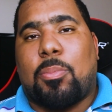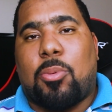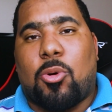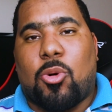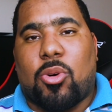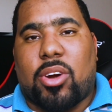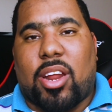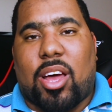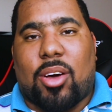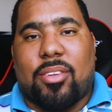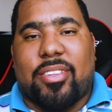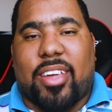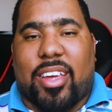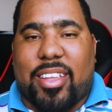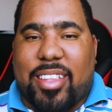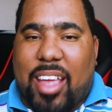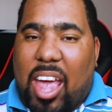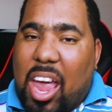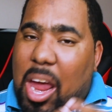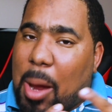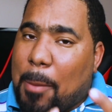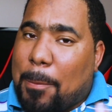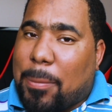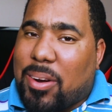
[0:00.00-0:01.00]
to point out that
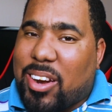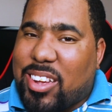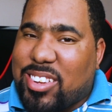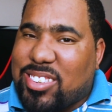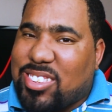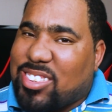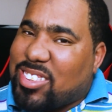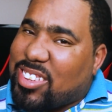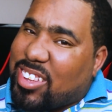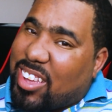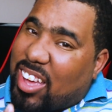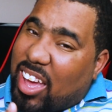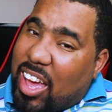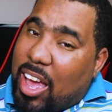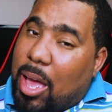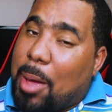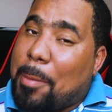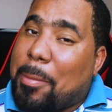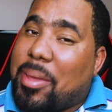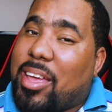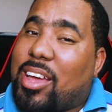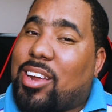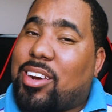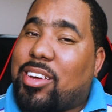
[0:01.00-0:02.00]
A+
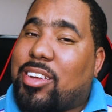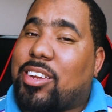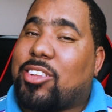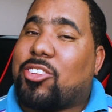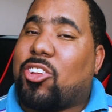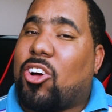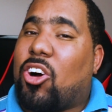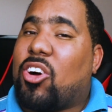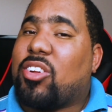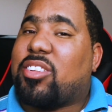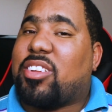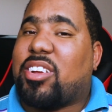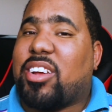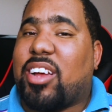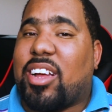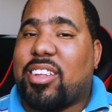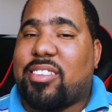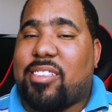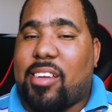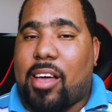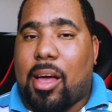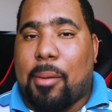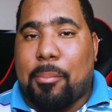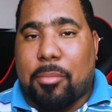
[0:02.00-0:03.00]
can be a little daunting at
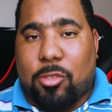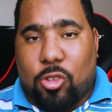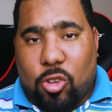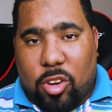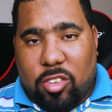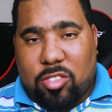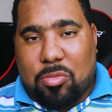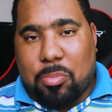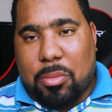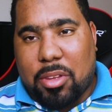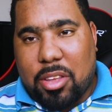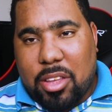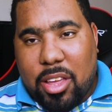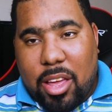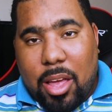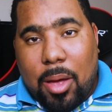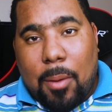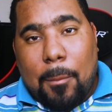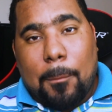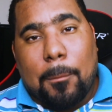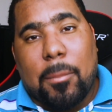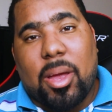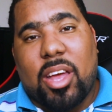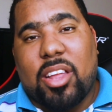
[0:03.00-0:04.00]
times. Trust me,
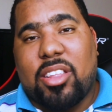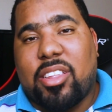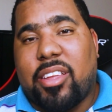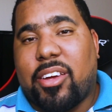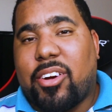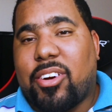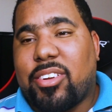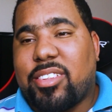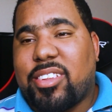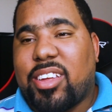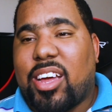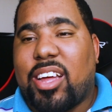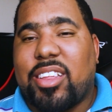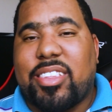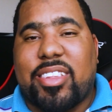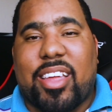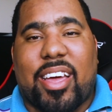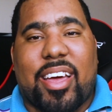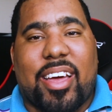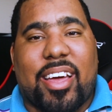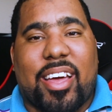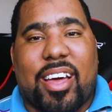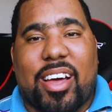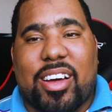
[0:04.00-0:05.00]
been there, done
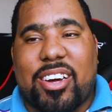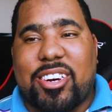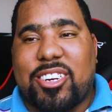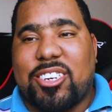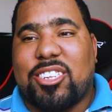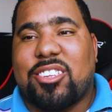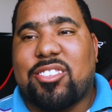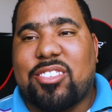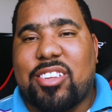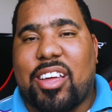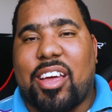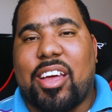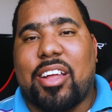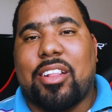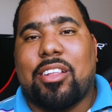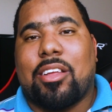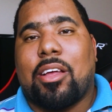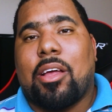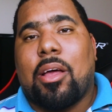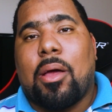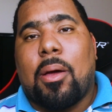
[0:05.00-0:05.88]
that, understand.